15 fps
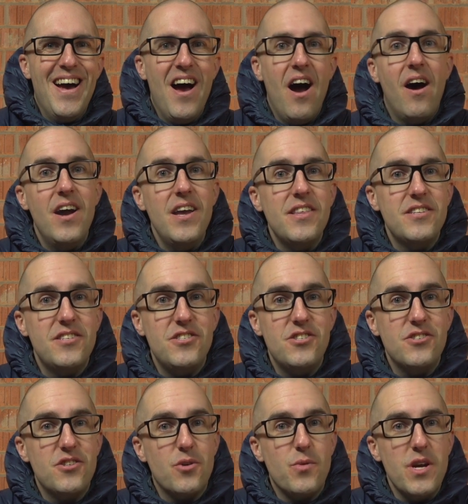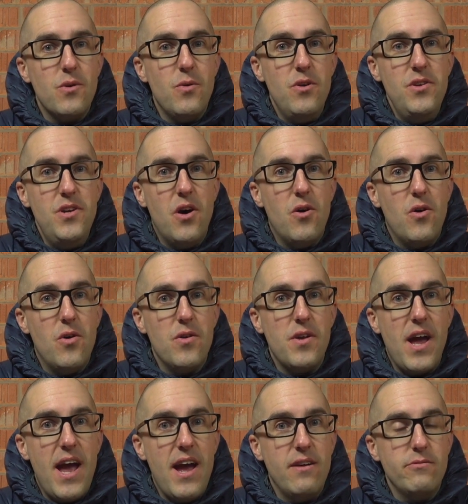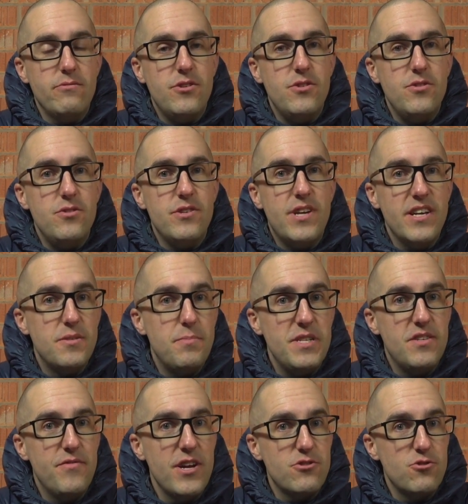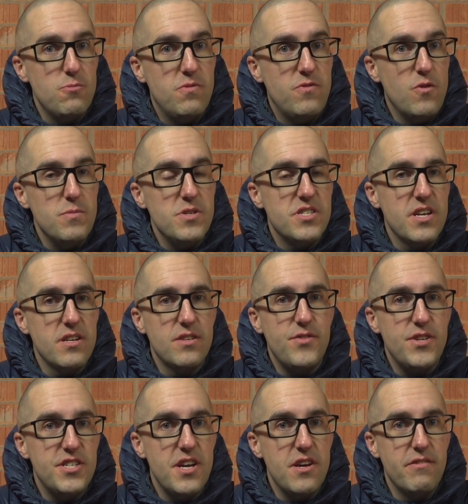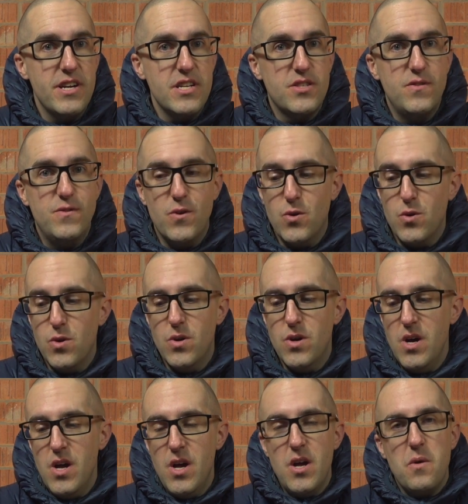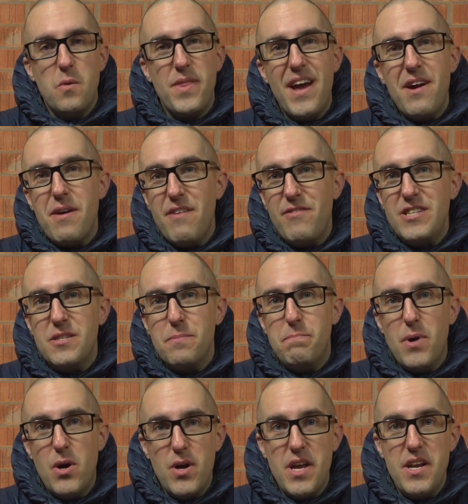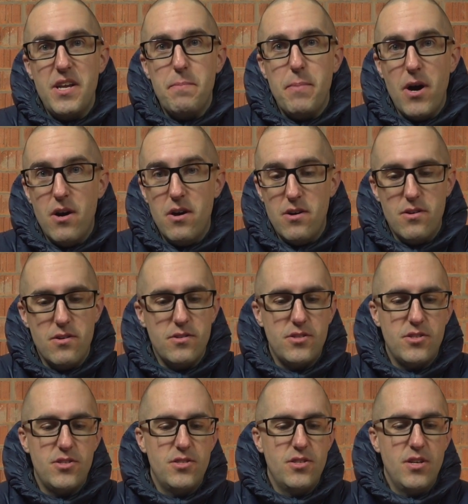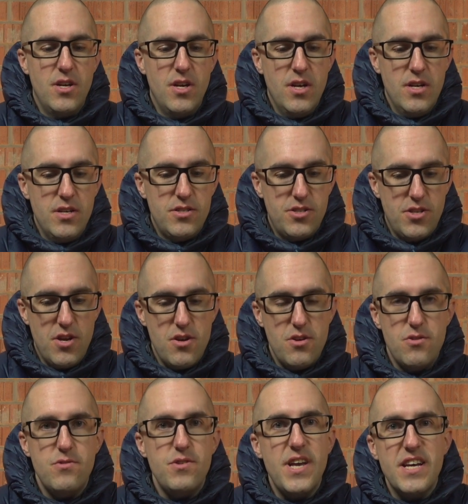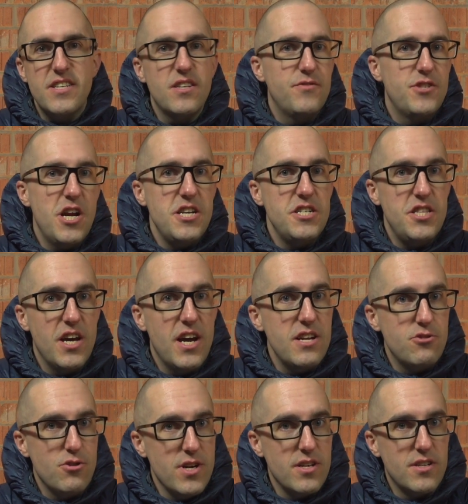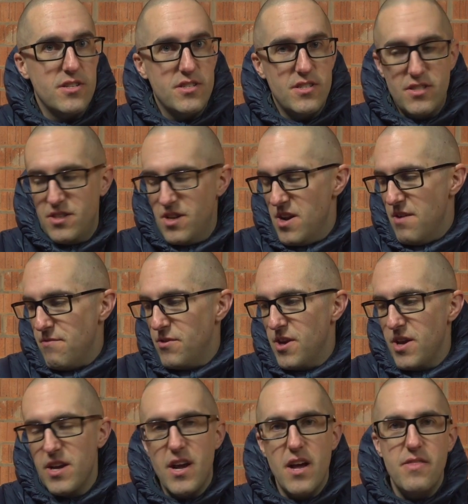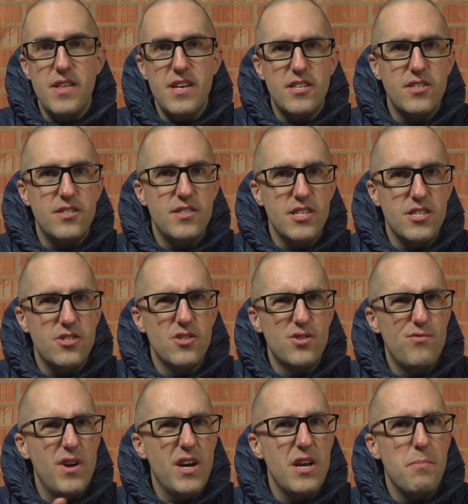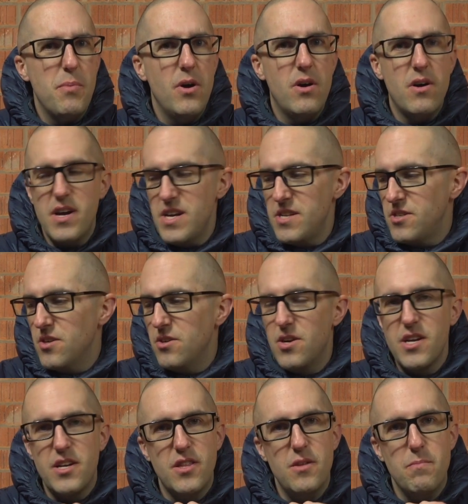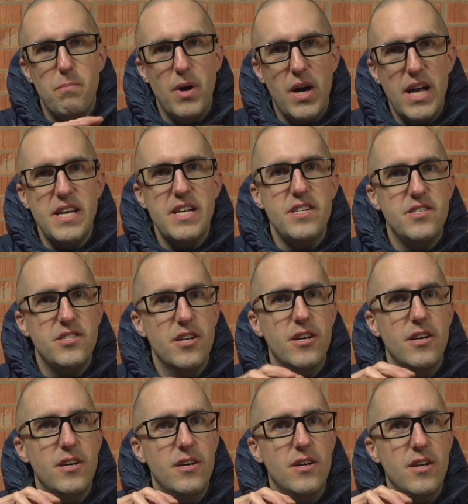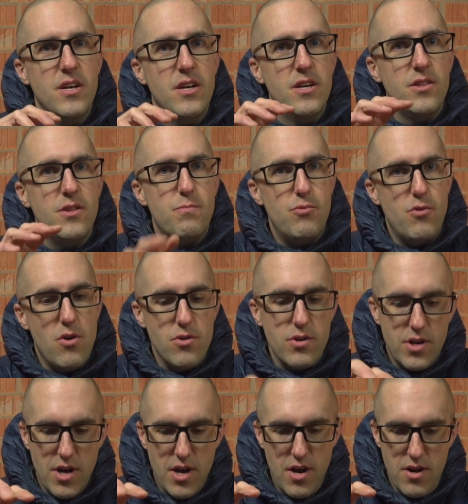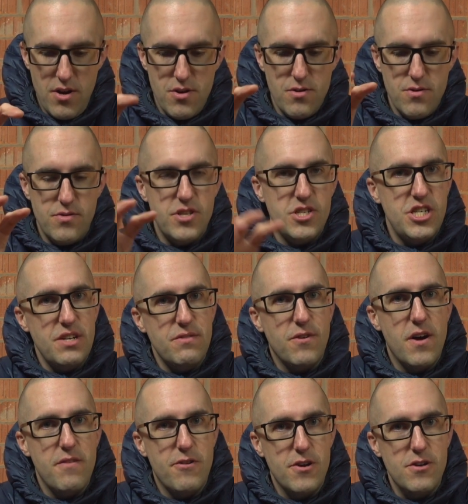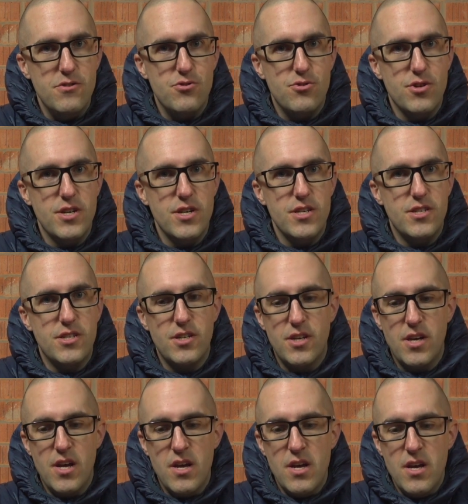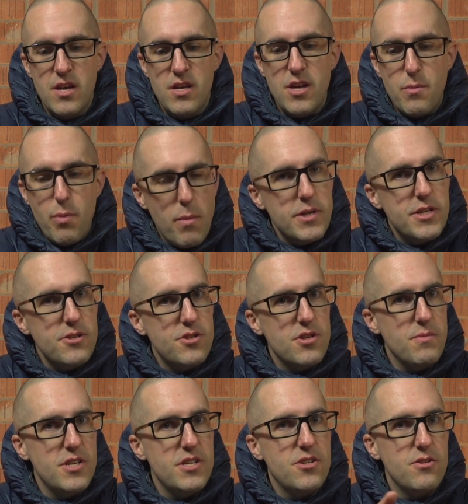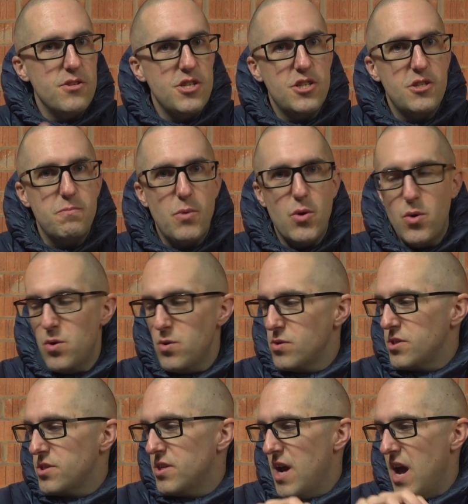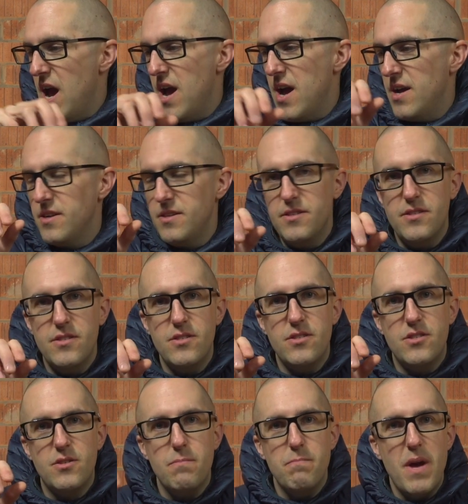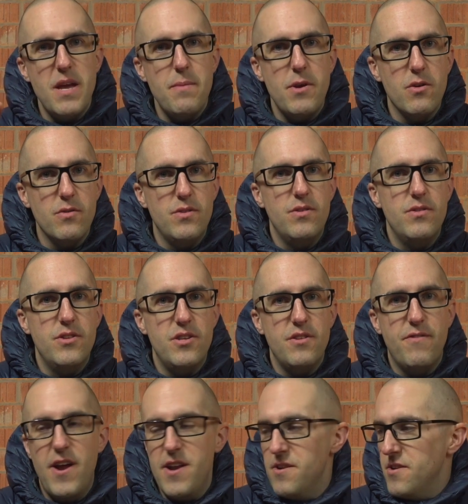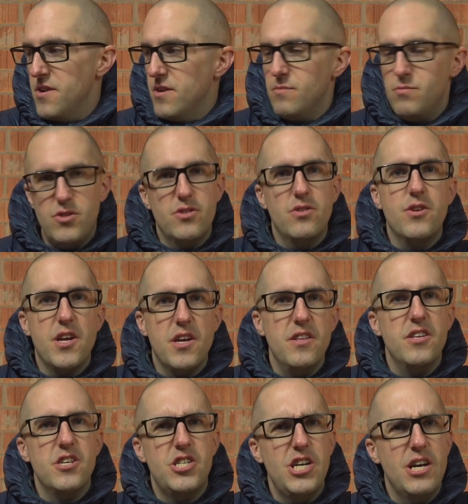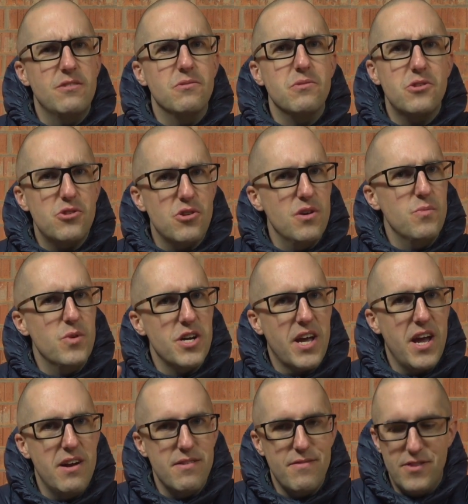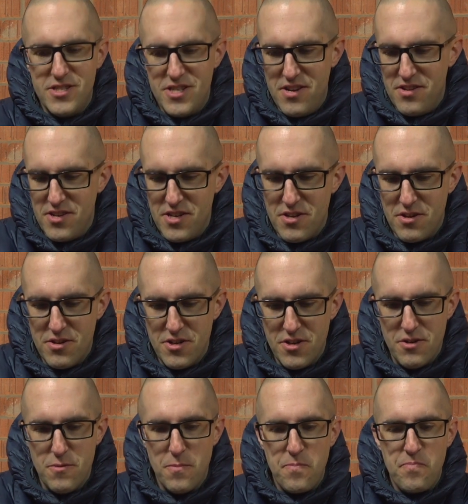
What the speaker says: Hi, this is just a quick one on how to get a bit of extra performance out of your TRX-4 without having to buy any parts. So yes, I've changed the electrics and everything, and this does really apply to like the Blazer, the Bronco, the G500. You could probably do some of this on your Sport and maybe on the Defender. I'm just looking at the shell to try and work out if there's anything you can do.